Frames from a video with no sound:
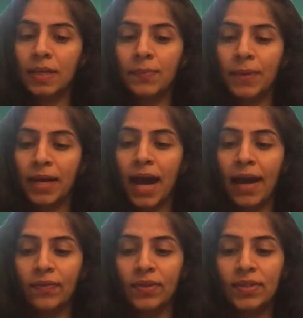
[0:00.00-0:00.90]
behind
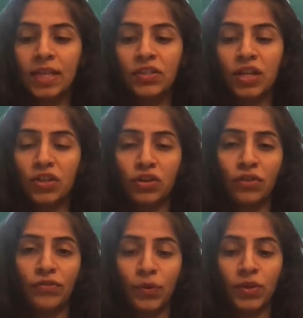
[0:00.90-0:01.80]
this suggestion of
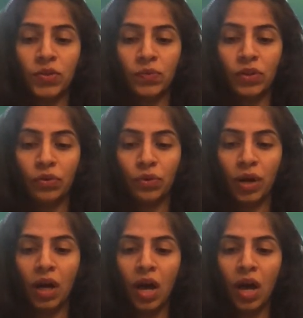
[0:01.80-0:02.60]
yours, Vidura.